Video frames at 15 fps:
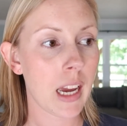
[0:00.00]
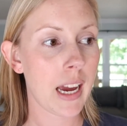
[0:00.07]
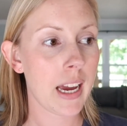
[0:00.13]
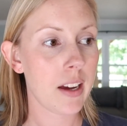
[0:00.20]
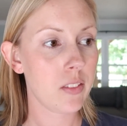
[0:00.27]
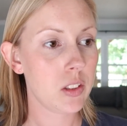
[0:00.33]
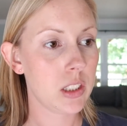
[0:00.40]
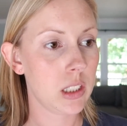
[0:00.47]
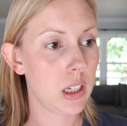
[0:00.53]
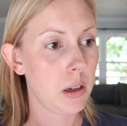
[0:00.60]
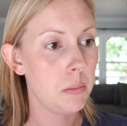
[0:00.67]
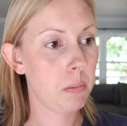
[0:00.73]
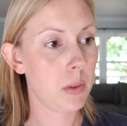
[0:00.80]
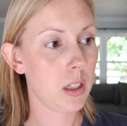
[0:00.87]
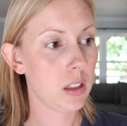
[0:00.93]
I have
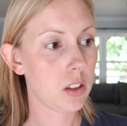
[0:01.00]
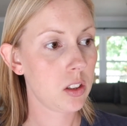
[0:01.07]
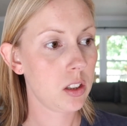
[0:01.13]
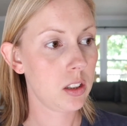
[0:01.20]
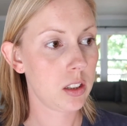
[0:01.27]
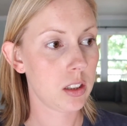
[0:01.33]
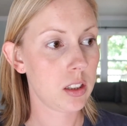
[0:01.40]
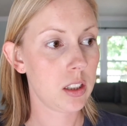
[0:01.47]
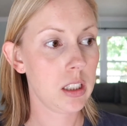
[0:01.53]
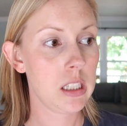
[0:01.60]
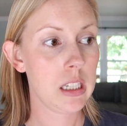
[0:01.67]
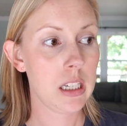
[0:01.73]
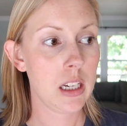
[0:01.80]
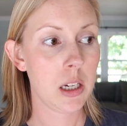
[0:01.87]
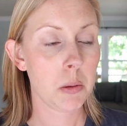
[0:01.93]
some cooked
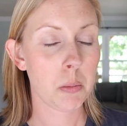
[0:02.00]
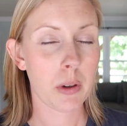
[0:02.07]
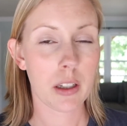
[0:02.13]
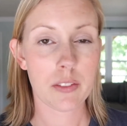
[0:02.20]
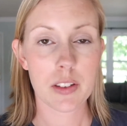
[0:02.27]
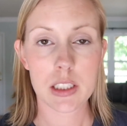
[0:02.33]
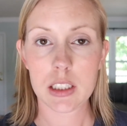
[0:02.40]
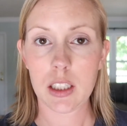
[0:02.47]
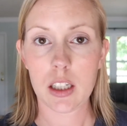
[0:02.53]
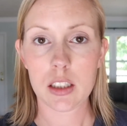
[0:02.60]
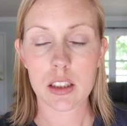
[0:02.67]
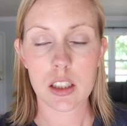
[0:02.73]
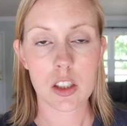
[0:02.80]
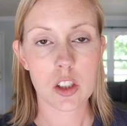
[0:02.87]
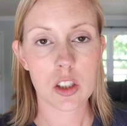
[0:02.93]
breakfast
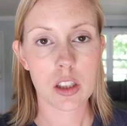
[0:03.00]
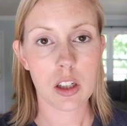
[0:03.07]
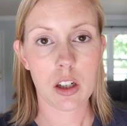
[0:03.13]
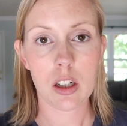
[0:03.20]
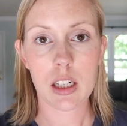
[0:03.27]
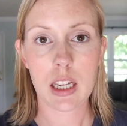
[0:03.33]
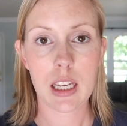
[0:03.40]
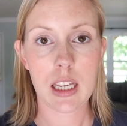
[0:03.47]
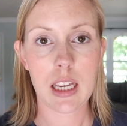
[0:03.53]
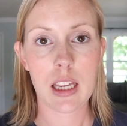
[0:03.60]
sausage thawing